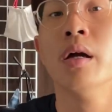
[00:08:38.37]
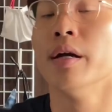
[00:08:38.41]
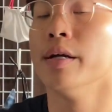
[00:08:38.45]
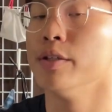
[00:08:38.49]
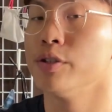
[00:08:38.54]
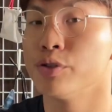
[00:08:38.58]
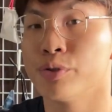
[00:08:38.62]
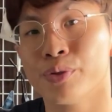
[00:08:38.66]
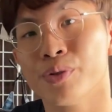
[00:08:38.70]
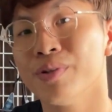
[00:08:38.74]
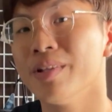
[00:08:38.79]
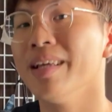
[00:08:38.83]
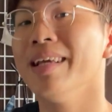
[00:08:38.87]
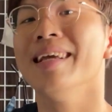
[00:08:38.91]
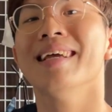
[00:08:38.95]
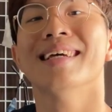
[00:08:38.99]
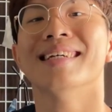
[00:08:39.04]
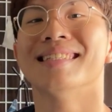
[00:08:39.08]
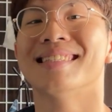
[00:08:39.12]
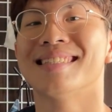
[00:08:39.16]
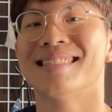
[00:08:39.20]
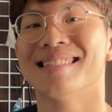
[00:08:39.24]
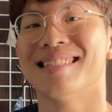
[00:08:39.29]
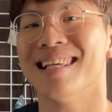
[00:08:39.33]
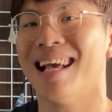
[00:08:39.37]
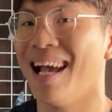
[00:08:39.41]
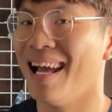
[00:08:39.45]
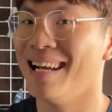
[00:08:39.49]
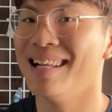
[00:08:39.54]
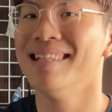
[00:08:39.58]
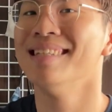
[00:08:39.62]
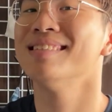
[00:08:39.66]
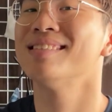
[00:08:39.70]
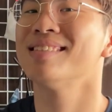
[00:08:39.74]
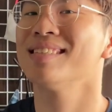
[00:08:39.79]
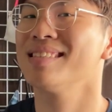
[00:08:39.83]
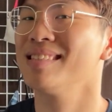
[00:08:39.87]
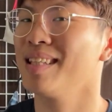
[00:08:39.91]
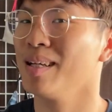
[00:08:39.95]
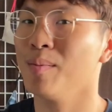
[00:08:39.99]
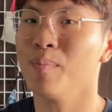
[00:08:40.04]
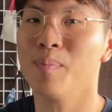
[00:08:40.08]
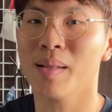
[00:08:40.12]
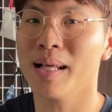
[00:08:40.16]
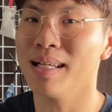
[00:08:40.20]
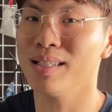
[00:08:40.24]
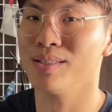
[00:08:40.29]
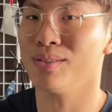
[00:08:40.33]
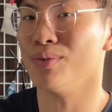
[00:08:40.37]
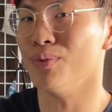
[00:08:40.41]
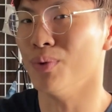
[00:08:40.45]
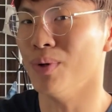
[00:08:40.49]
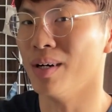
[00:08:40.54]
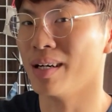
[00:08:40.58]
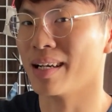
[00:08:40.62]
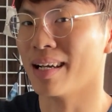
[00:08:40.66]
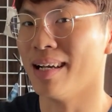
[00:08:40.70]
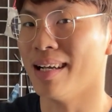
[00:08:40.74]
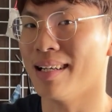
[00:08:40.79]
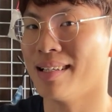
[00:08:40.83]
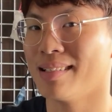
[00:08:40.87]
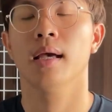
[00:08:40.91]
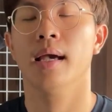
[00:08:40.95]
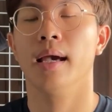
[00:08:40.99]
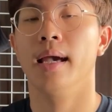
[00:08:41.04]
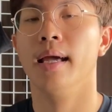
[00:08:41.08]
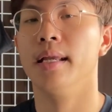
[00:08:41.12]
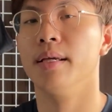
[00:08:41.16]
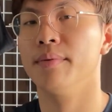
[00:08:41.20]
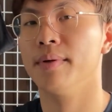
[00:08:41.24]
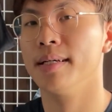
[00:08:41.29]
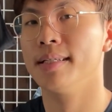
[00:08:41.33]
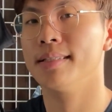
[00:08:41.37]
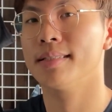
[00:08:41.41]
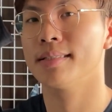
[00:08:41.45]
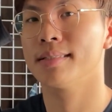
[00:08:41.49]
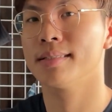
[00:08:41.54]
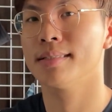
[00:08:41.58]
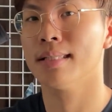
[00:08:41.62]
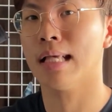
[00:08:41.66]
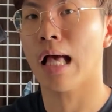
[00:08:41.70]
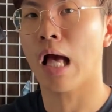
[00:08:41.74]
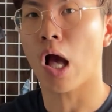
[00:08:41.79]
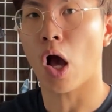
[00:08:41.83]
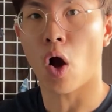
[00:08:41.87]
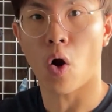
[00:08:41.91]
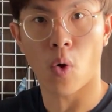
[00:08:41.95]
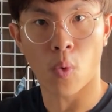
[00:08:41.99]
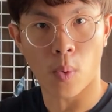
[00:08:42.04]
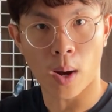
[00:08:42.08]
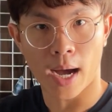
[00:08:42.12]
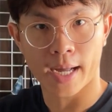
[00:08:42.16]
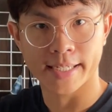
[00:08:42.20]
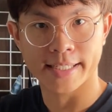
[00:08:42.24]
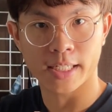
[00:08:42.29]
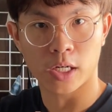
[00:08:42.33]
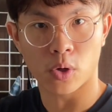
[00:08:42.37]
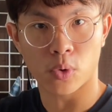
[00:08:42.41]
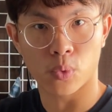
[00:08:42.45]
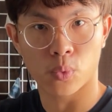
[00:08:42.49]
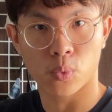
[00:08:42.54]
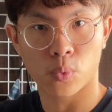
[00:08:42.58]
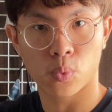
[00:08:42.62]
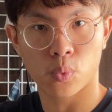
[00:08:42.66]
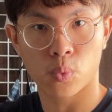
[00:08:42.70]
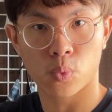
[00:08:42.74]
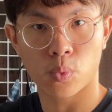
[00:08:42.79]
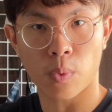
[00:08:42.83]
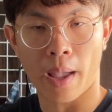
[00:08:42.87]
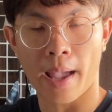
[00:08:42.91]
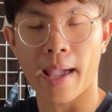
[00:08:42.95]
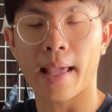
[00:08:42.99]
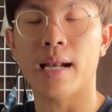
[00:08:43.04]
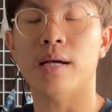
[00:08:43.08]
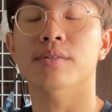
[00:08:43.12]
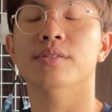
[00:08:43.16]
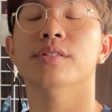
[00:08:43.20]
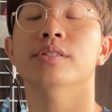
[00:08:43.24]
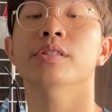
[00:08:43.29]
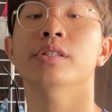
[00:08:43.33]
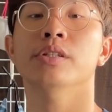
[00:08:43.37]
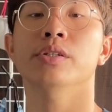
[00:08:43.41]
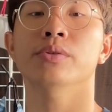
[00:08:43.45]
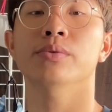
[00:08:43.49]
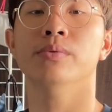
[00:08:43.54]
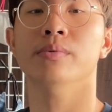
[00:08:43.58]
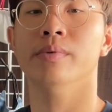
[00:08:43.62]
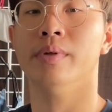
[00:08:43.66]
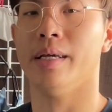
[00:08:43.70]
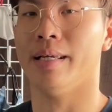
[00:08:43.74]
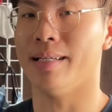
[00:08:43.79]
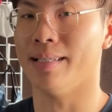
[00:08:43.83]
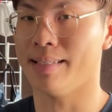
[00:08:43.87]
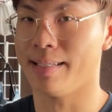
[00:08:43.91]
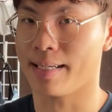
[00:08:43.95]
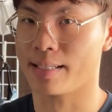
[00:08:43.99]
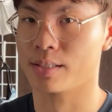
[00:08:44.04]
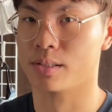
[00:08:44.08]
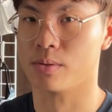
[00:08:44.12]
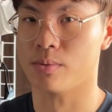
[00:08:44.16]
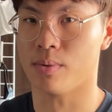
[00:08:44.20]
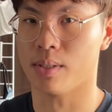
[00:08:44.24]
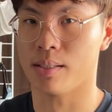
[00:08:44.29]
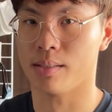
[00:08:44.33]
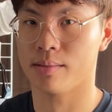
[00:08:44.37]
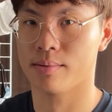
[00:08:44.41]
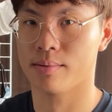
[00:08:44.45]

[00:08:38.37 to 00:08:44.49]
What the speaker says: It truly is an interesting place to work at. Anyways, Owadilo, and I'll see you in the next one.